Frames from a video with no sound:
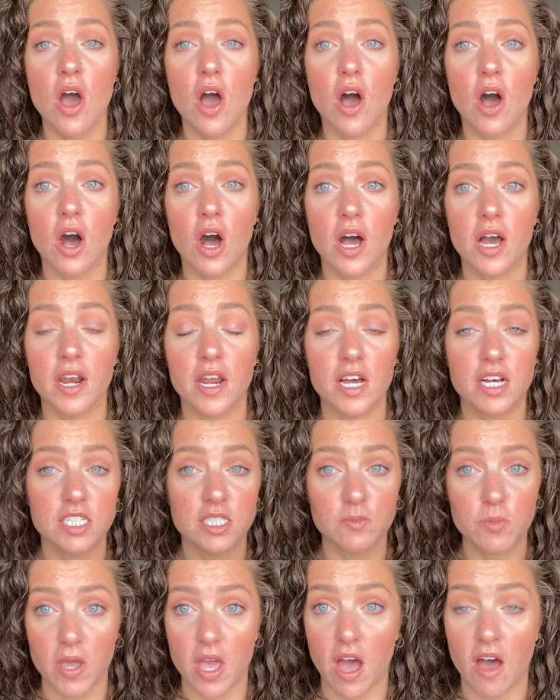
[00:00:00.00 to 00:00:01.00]
on
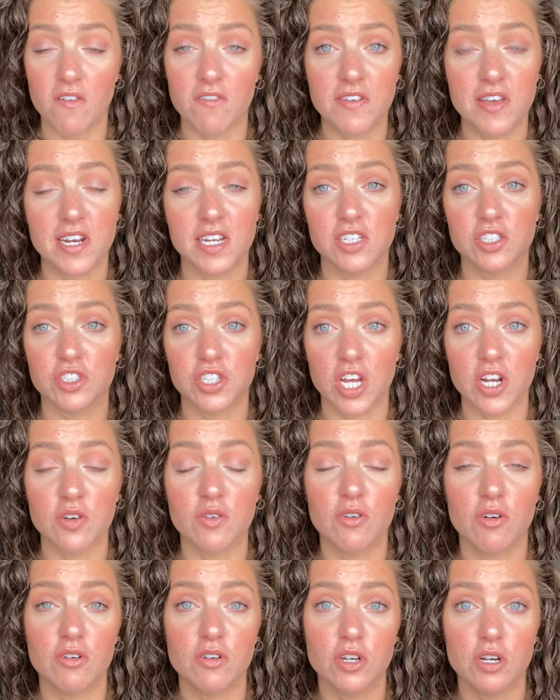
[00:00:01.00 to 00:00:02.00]
S P F and in
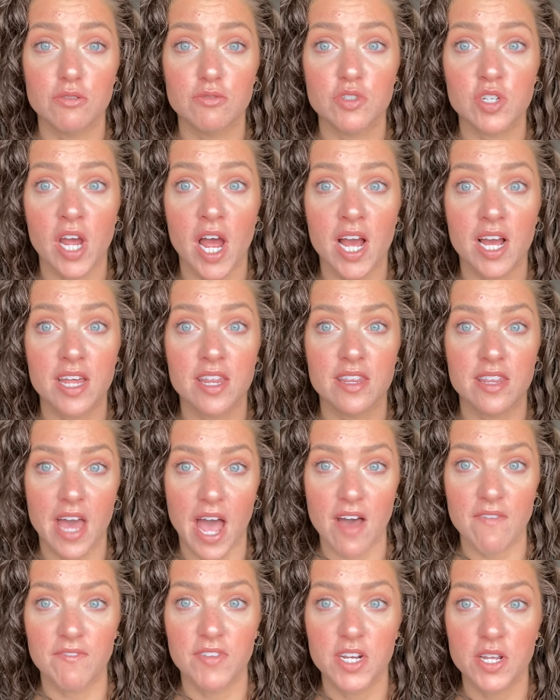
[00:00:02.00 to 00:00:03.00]
general, go check
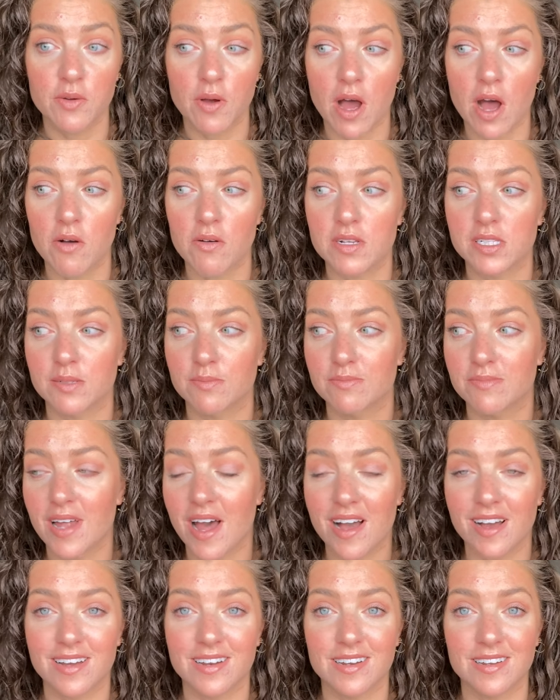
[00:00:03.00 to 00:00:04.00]
that video out because I'm
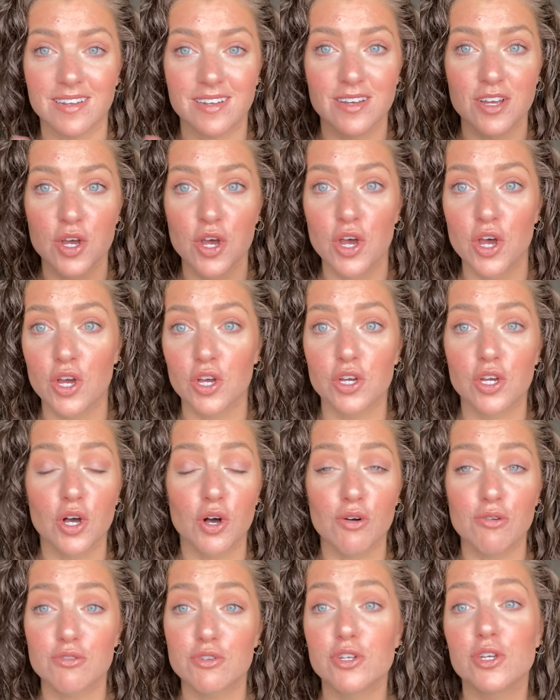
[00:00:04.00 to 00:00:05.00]
not gonna
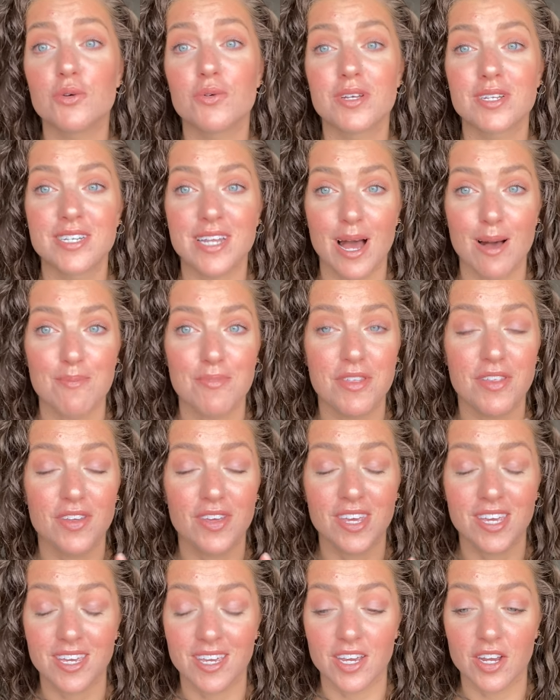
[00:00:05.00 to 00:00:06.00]
go too in depth
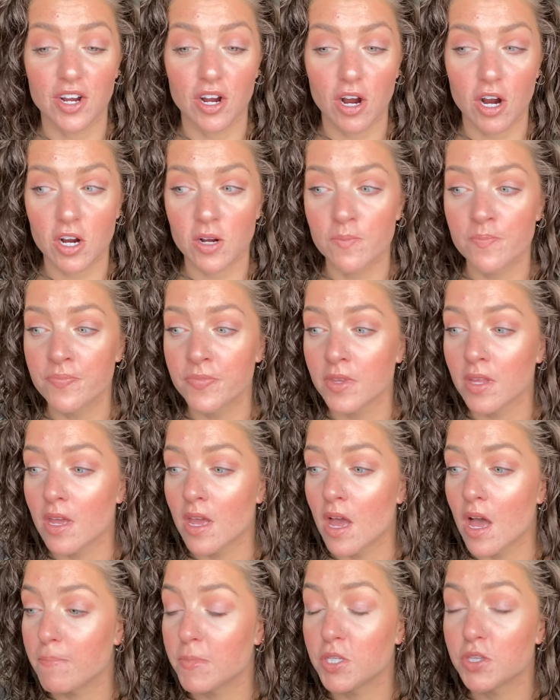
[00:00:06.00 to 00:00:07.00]
here.
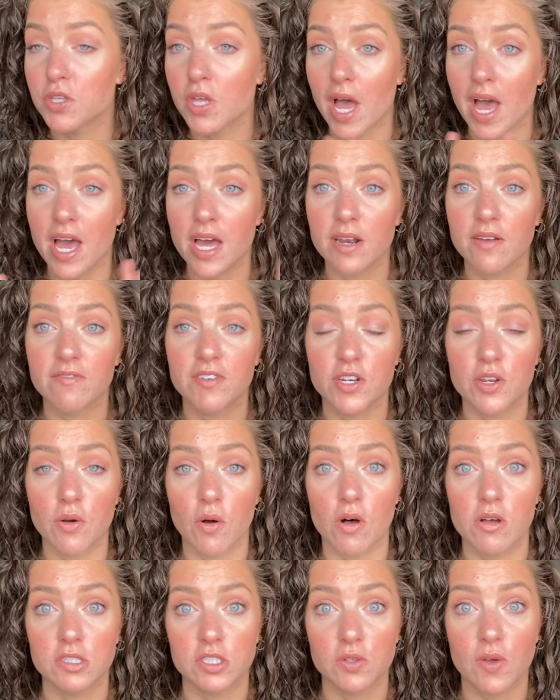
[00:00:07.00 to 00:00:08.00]
But that video
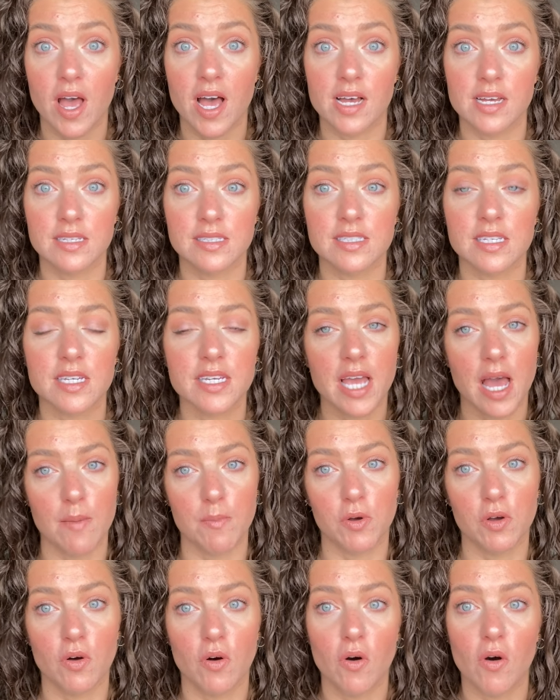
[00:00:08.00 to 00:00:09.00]
also has
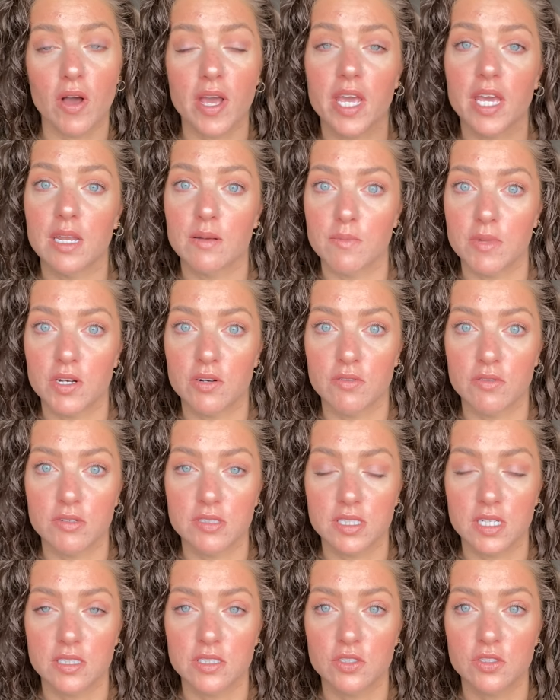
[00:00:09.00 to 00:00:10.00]
chemical and mineral
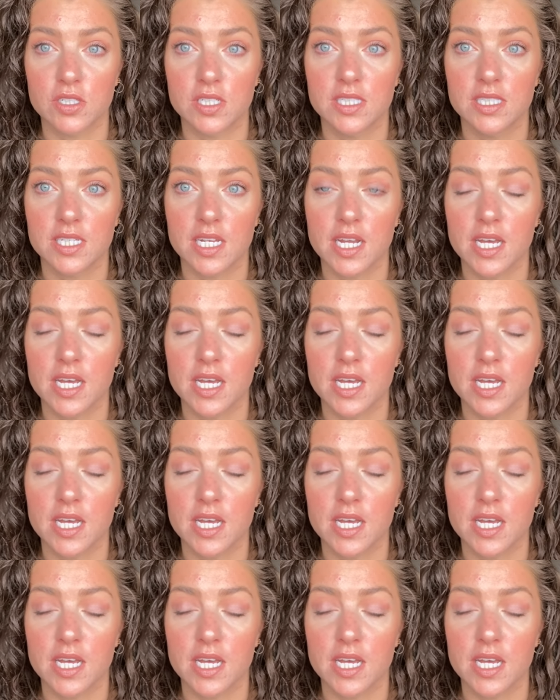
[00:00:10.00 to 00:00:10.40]
sunscreens in